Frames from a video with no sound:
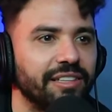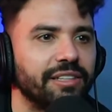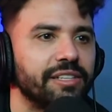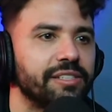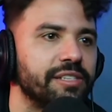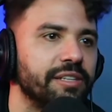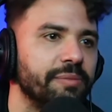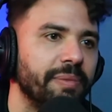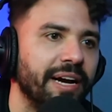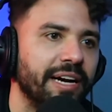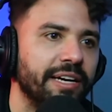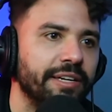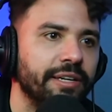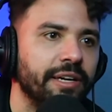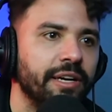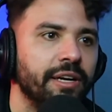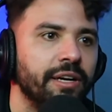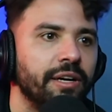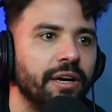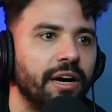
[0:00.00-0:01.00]
listen, man.
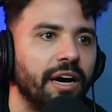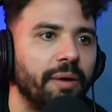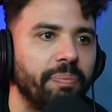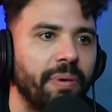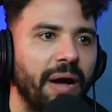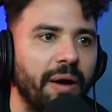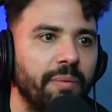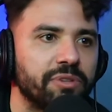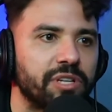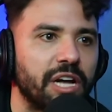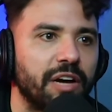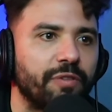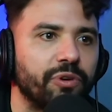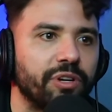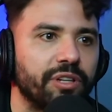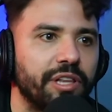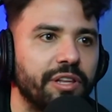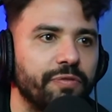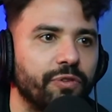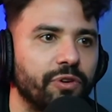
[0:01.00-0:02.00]
I was off
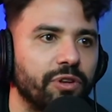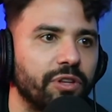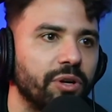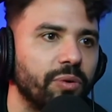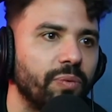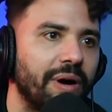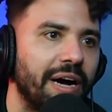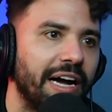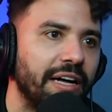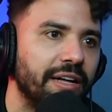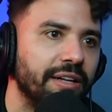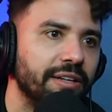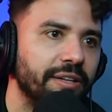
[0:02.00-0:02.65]
Ritalin for a little while.